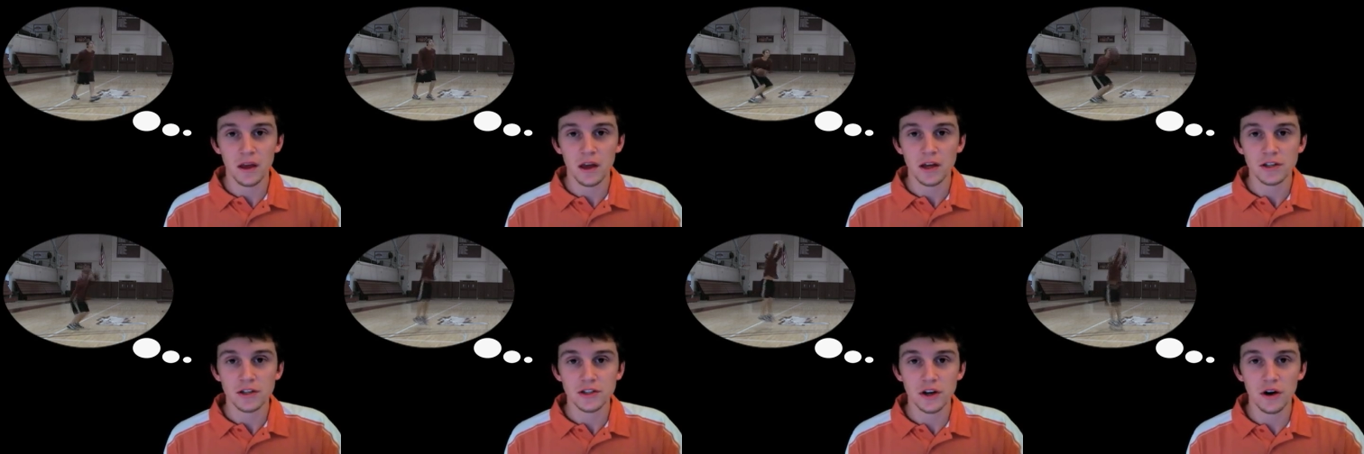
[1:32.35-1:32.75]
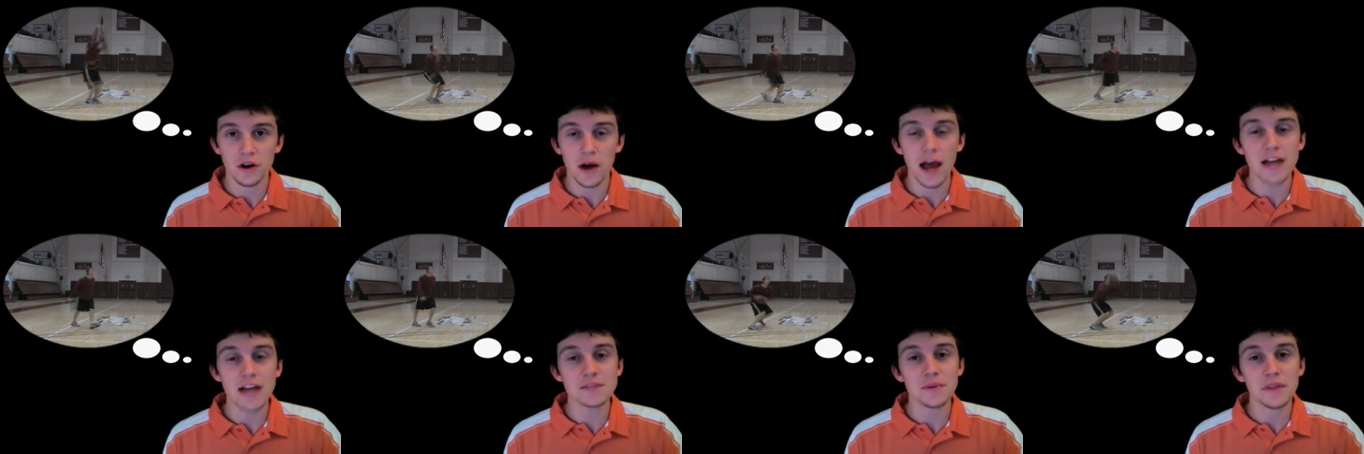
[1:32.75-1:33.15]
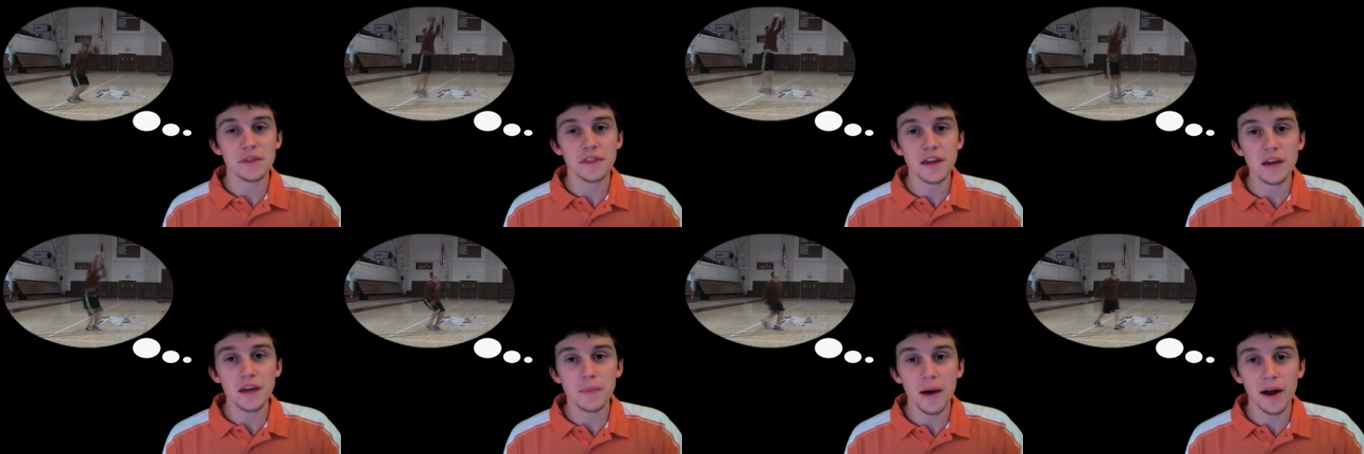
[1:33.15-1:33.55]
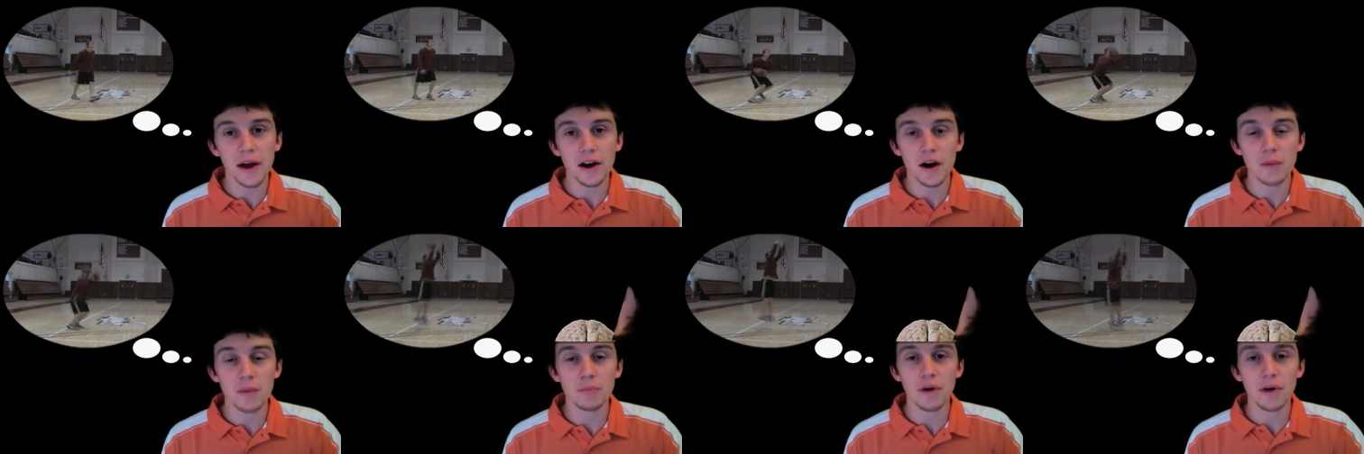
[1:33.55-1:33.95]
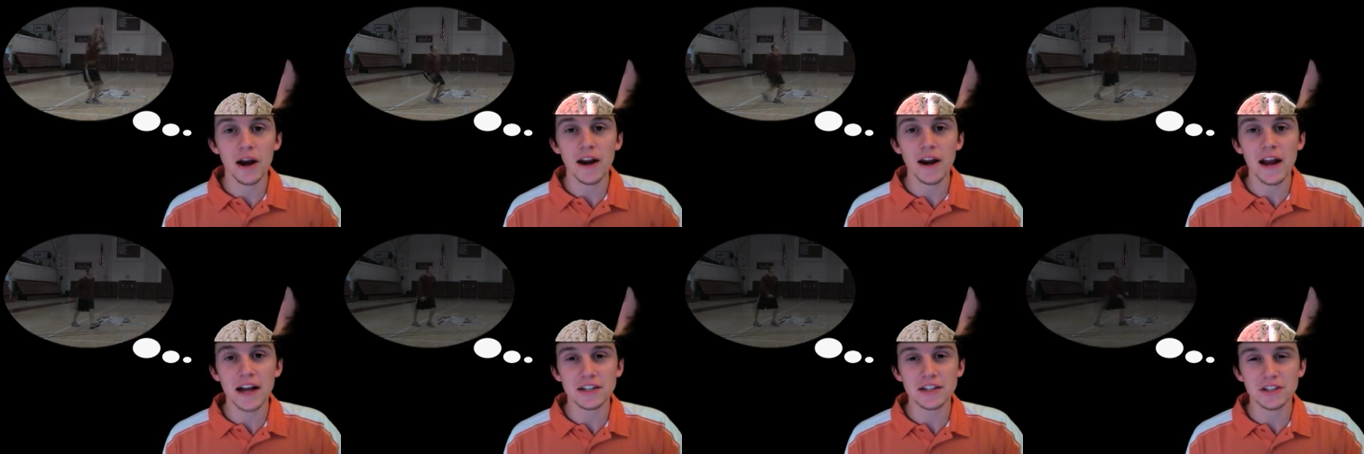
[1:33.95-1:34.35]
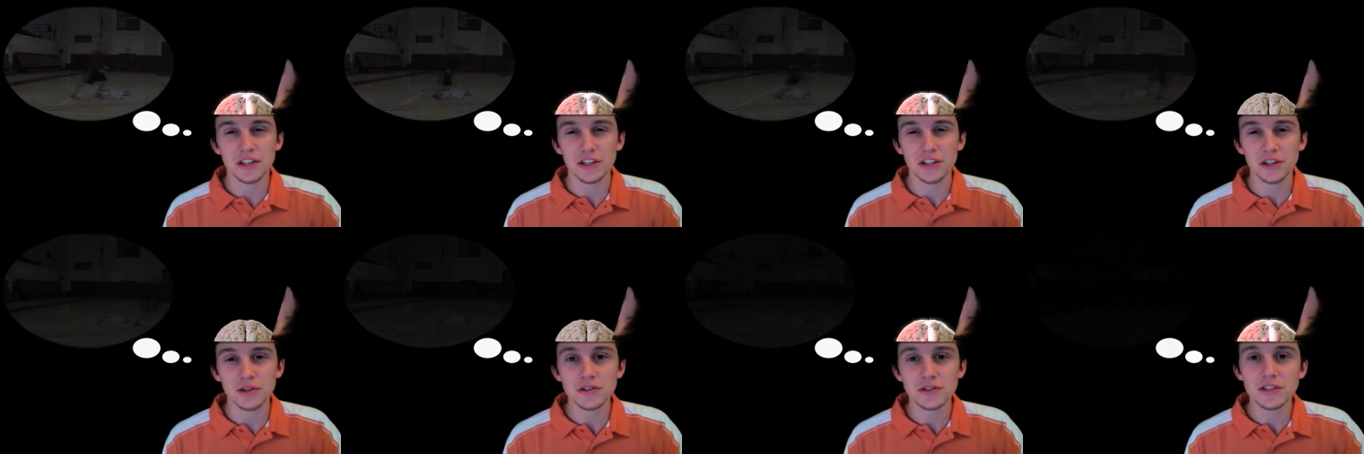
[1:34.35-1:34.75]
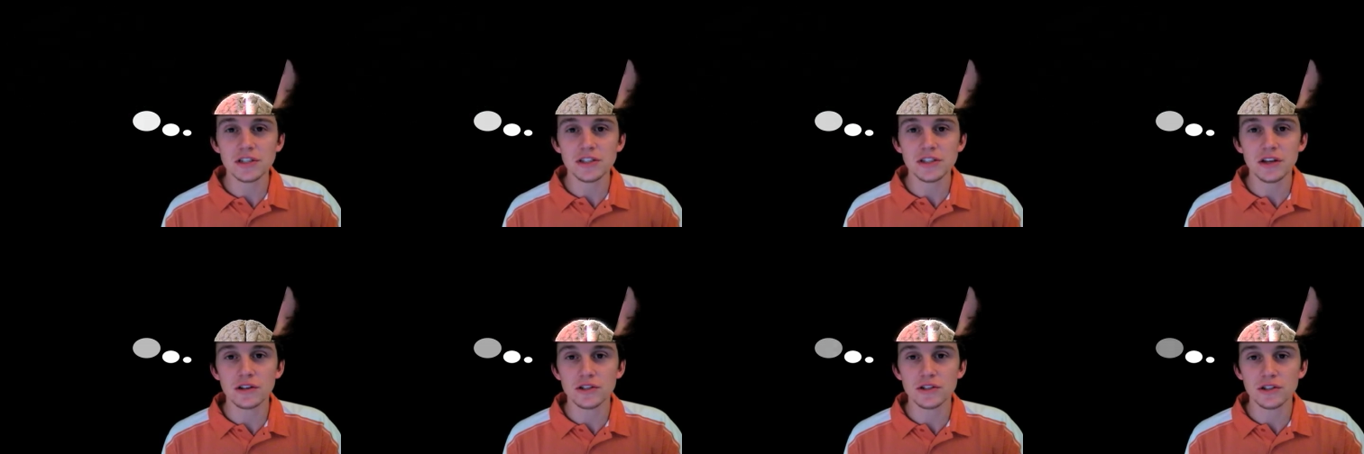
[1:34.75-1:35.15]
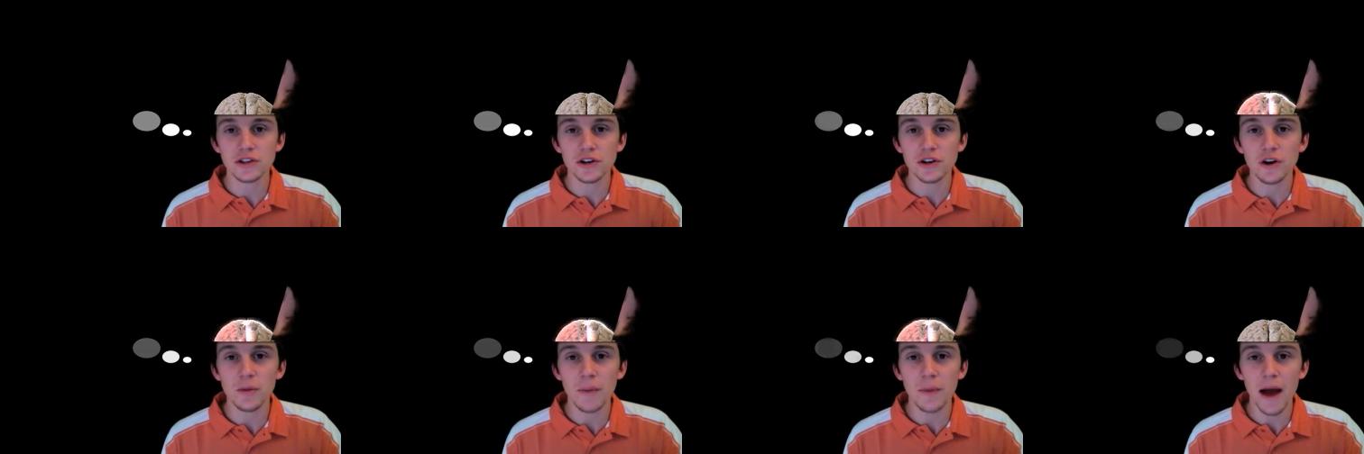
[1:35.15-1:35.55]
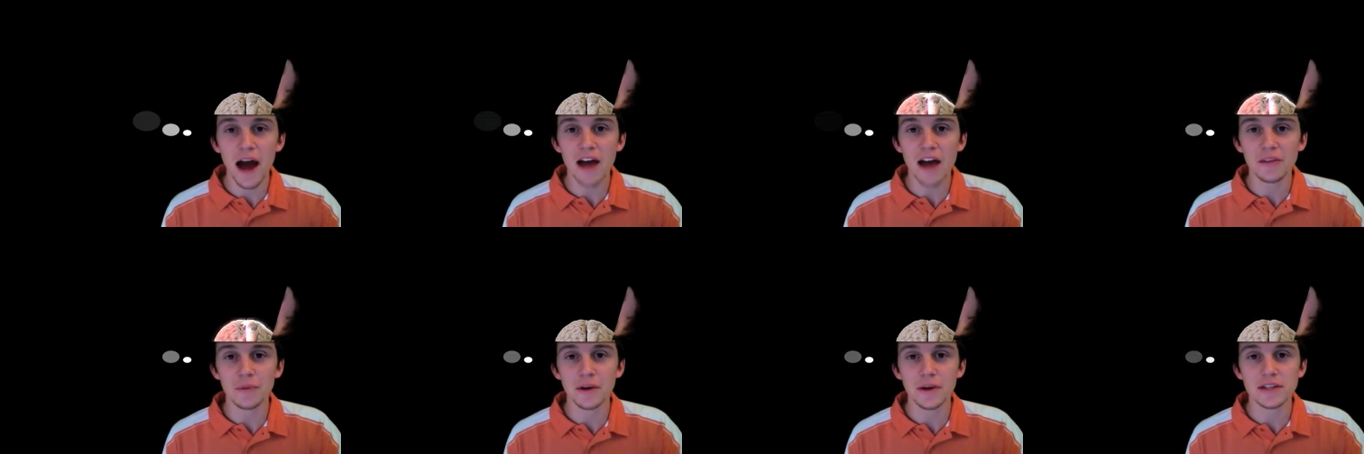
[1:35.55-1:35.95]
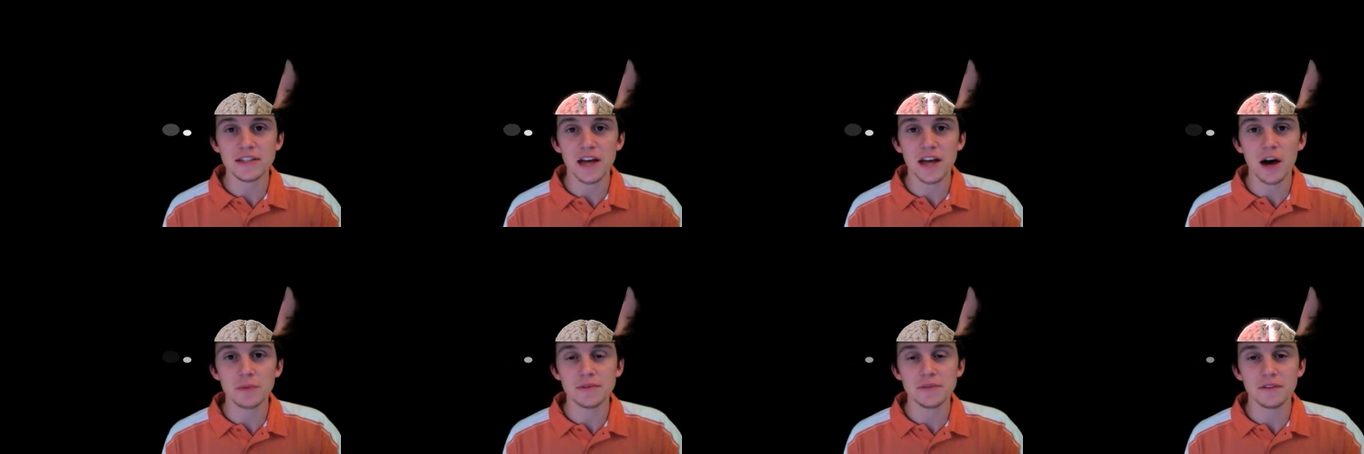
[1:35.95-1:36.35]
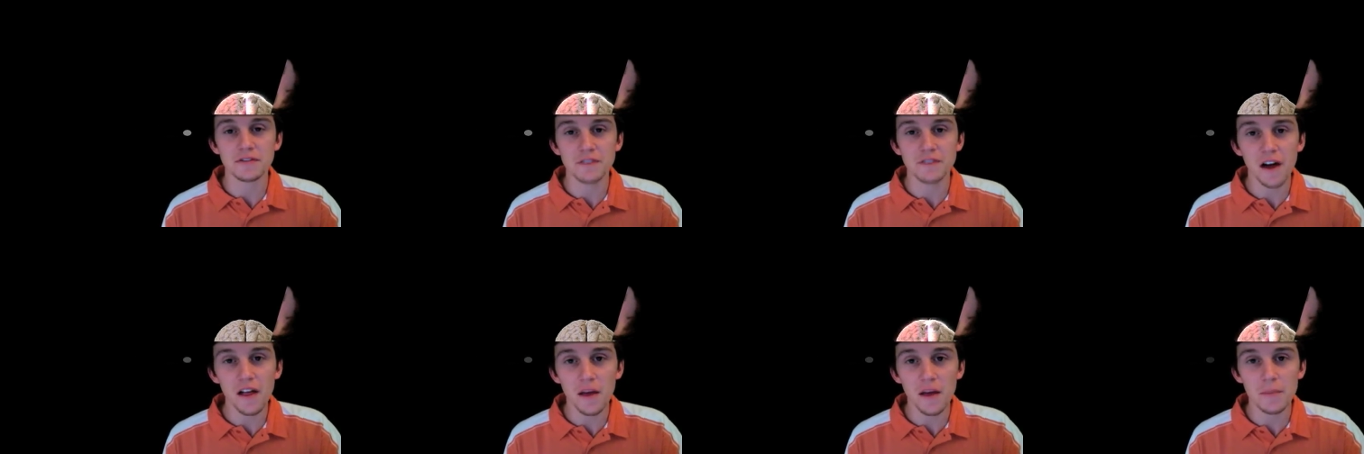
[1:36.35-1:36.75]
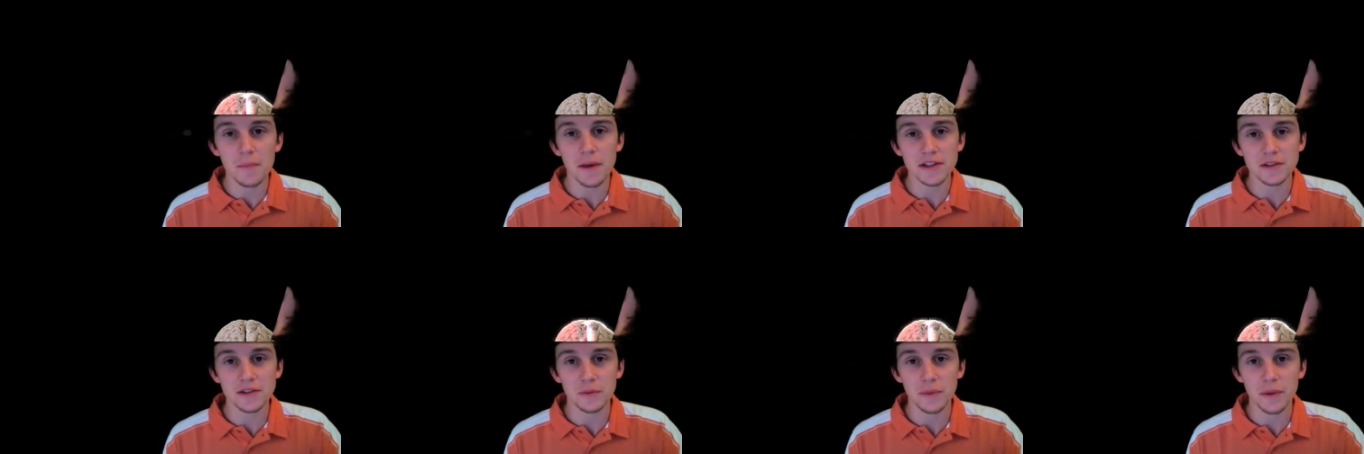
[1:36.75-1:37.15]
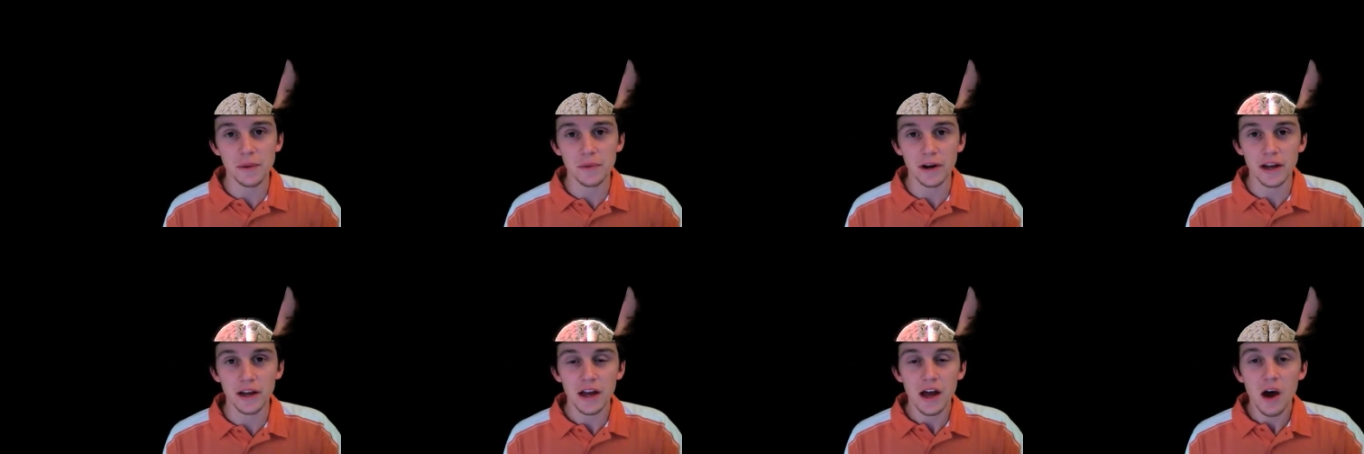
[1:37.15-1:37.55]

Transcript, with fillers: So as we think about it, our brain actually uses those neural pathways to help develop muscle memory